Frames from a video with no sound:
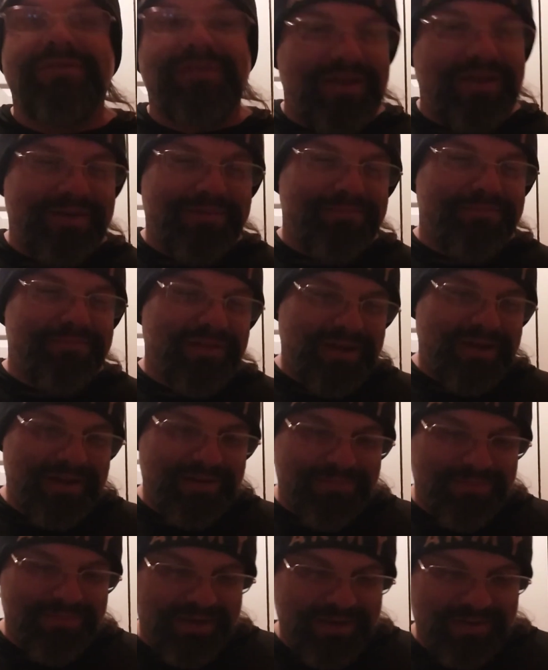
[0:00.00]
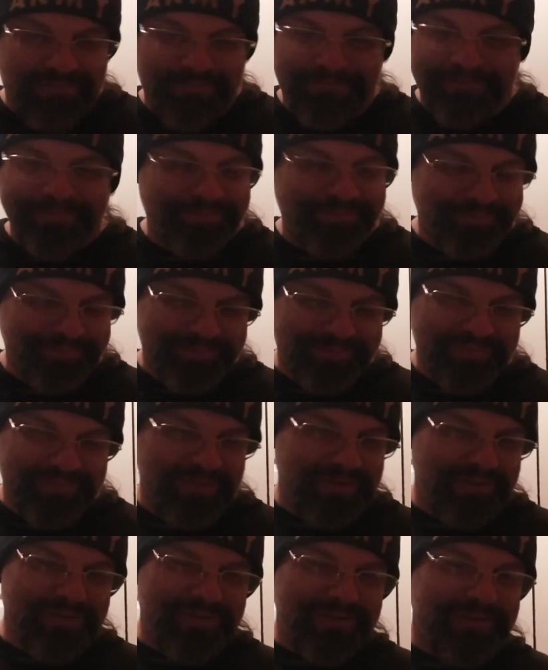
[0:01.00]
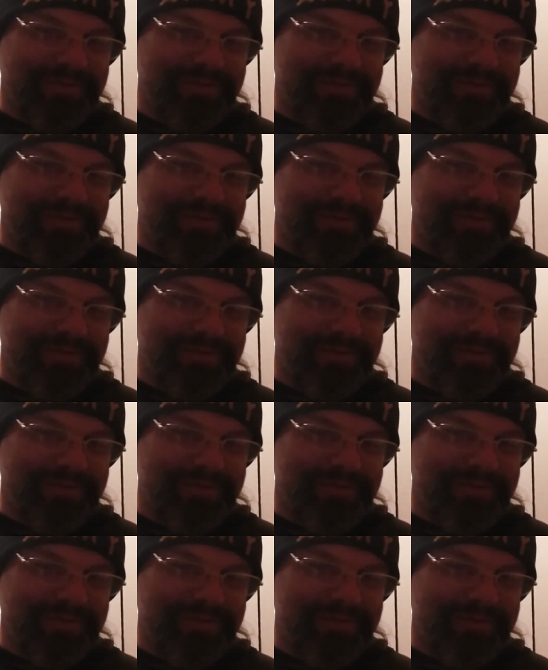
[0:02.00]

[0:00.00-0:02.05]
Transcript: that movie because that